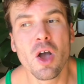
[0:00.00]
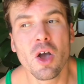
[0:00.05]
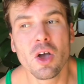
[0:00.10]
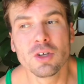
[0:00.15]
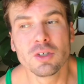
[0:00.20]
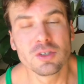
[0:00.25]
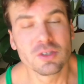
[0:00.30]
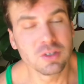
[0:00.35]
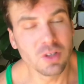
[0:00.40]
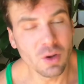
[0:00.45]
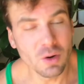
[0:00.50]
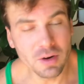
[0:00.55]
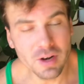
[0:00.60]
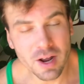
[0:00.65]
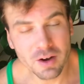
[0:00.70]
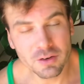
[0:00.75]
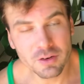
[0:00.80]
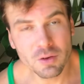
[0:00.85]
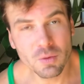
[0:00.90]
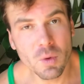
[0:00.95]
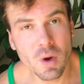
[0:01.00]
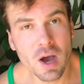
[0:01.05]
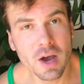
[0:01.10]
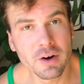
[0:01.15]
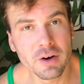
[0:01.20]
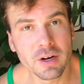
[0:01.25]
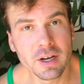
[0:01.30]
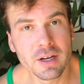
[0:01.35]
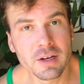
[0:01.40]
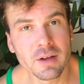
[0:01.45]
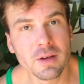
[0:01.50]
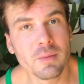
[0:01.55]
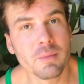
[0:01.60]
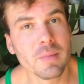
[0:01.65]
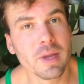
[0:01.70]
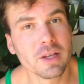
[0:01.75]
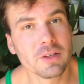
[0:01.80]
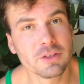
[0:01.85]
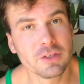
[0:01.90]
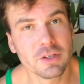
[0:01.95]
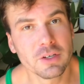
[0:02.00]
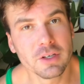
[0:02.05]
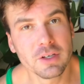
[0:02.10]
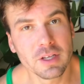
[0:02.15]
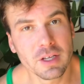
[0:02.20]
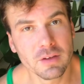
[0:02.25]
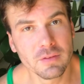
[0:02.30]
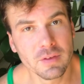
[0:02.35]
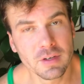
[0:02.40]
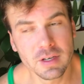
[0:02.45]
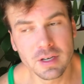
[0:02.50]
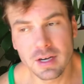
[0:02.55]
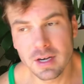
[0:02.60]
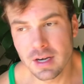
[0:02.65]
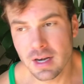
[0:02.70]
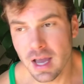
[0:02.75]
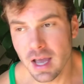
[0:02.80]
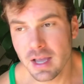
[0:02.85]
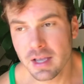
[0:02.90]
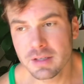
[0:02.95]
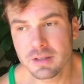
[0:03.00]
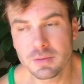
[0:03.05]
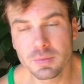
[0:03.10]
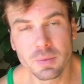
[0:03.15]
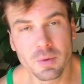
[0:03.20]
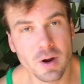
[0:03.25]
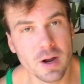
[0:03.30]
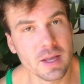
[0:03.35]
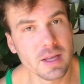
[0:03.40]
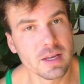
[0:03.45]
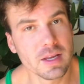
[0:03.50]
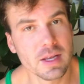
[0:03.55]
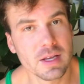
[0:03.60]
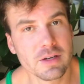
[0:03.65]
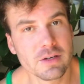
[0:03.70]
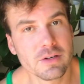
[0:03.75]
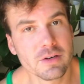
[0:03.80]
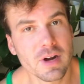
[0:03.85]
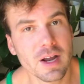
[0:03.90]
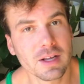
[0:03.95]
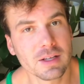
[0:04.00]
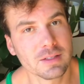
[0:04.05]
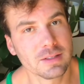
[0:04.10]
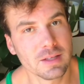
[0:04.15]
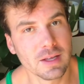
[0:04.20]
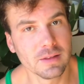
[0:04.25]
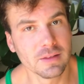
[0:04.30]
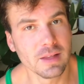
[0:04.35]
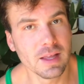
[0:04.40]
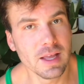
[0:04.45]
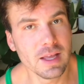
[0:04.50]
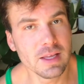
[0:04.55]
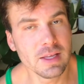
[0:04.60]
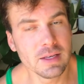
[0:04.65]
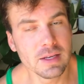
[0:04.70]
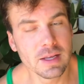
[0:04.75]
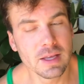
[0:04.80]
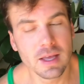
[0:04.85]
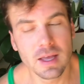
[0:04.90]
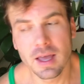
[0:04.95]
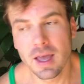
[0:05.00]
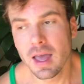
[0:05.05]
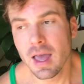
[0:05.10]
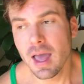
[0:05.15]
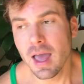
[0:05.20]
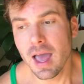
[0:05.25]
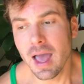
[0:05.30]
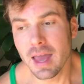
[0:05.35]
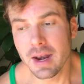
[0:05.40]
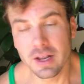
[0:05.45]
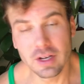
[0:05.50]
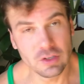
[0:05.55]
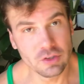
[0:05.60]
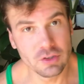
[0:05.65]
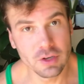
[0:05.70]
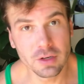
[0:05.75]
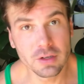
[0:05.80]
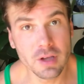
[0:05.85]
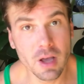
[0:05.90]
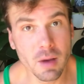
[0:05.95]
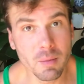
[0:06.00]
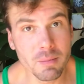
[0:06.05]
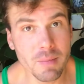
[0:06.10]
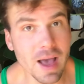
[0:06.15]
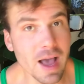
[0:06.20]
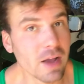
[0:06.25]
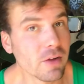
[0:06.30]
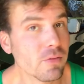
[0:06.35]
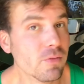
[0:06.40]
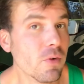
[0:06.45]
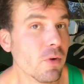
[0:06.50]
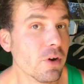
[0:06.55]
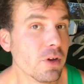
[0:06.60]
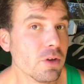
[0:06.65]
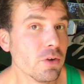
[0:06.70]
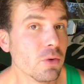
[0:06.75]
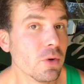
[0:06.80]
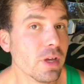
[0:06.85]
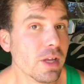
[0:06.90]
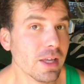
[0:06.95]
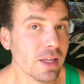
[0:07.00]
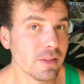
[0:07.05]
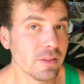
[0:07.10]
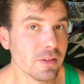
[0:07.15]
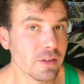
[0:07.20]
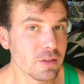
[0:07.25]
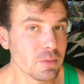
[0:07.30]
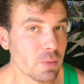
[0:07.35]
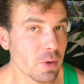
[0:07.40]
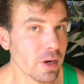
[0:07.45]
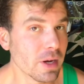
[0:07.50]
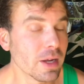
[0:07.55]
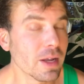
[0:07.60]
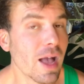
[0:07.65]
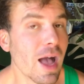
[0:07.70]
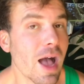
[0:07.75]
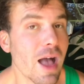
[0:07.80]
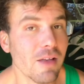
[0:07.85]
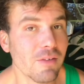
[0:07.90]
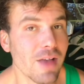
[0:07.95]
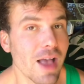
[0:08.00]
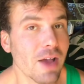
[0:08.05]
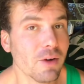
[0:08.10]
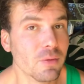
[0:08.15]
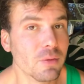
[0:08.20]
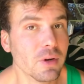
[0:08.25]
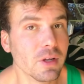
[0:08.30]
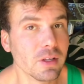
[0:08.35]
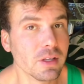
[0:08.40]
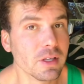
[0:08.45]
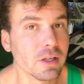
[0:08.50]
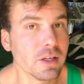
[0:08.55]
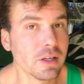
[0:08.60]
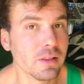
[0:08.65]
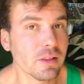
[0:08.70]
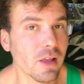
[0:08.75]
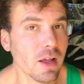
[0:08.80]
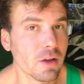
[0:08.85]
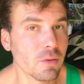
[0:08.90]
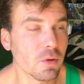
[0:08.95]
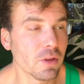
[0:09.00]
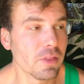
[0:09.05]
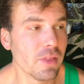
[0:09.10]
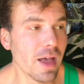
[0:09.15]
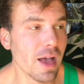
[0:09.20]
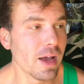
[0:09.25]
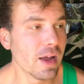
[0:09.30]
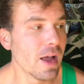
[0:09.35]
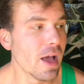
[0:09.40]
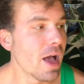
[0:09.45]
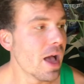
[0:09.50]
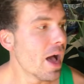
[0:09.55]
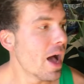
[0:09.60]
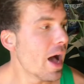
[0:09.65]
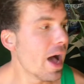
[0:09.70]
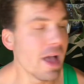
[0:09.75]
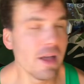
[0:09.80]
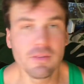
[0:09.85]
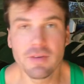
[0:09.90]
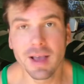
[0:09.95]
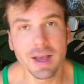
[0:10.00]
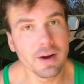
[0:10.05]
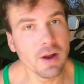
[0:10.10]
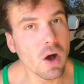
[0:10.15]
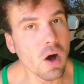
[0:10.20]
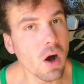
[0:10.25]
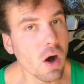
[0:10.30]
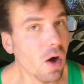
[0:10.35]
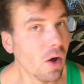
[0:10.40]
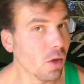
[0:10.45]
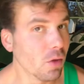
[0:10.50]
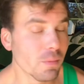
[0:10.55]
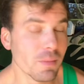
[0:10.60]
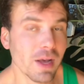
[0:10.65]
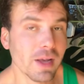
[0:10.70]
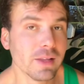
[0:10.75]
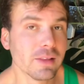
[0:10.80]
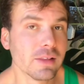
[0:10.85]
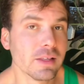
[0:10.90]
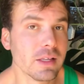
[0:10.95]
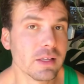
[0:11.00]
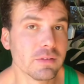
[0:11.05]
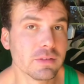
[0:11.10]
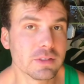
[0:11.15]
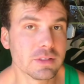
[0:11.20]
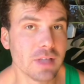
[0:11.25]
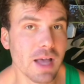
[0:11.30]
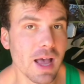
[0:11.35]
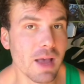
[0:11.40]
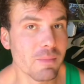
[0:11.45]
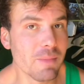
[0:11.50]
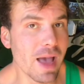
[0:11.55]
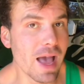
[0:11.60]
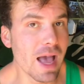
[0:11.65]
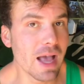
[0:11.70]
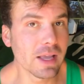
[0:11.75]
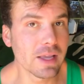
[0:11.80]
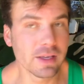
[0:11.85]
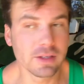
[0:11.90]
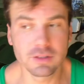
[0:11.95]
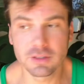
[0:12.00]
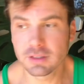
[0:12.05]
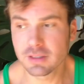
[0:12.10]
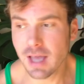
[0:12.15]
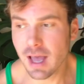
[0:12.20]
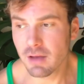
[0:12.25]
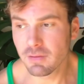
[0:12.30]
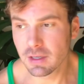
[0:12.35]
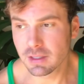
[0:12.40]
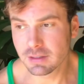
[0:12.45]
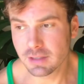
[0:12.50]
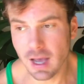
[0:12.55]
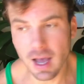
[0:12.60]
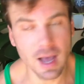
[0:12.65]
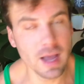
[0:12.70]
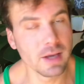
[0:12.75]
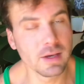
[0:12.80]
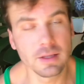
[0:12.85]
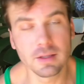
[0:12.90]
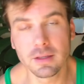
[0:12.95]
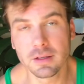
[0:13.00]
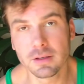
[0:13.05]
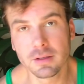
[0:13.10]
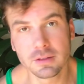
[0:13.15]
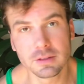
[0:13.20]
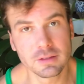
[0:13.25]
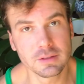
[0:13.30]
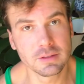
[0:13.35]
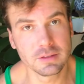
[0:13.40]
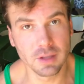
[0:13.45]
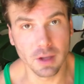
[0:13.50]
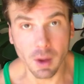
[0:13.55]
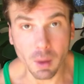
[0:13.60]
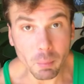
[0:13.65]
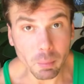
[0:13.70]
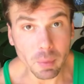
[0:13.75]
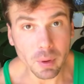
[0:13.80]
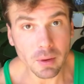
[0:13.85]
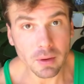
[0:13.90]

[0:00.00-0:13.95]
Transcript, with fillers: Slow down your watering, make sure you're giving it nice, bright, indirect sunlight, and it should come back for you in the spring. I've had really good luck with that. I have had all my leaves die back and just have a tiny little stump,